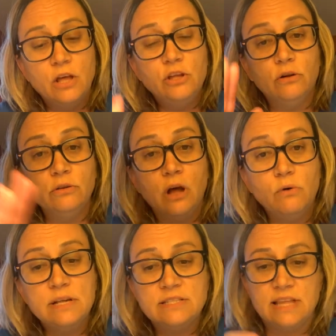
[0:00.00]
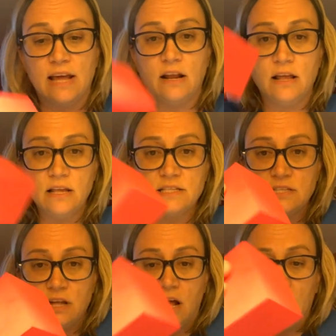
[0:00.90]
you'll notice that
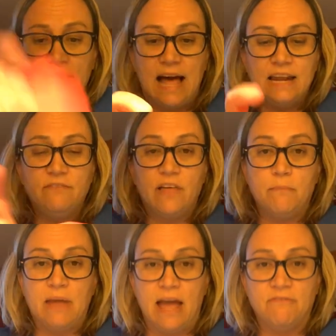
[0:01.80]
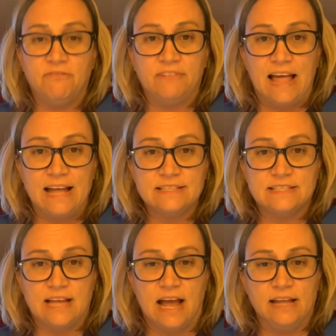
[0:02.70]
a lot of them have flat
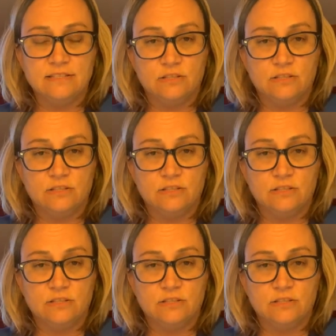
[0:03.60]
sides.